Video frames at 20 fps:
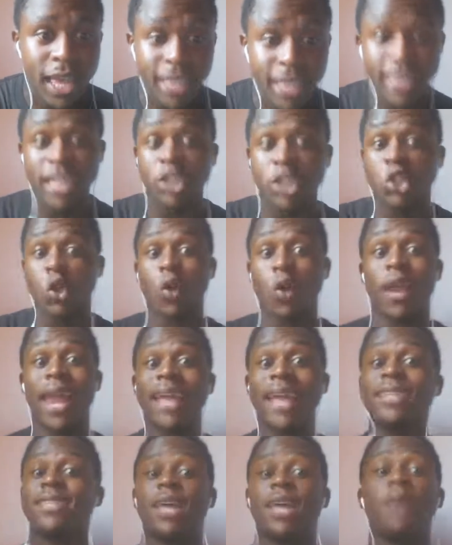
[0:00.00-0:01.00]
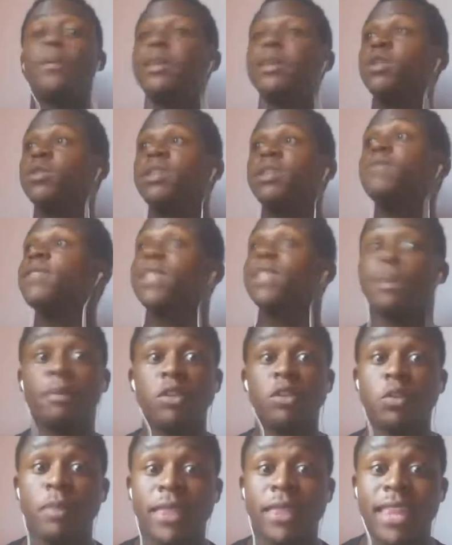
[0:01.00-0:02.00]
They draw lines that were not even supposed
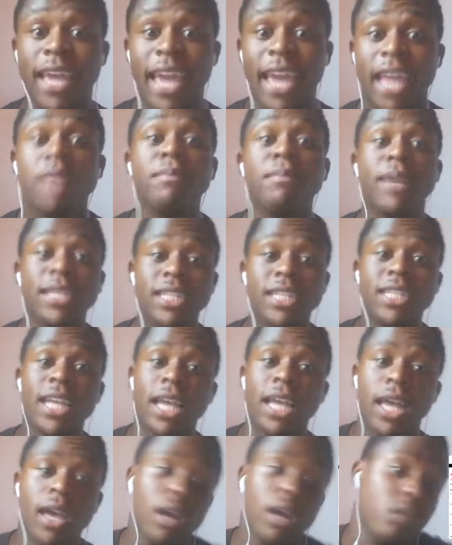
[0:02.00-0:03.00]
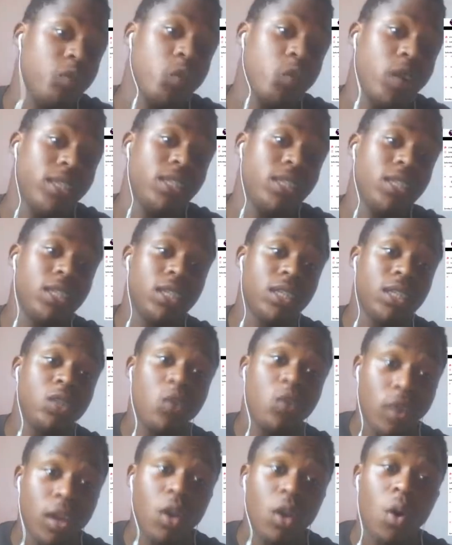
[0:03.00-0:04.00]
to be there and made it not
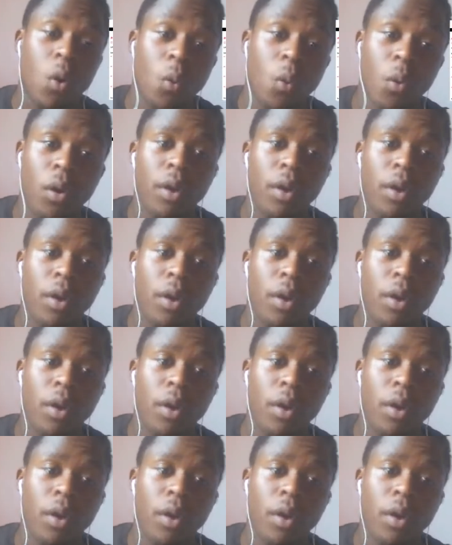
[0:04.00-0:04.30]
a goal.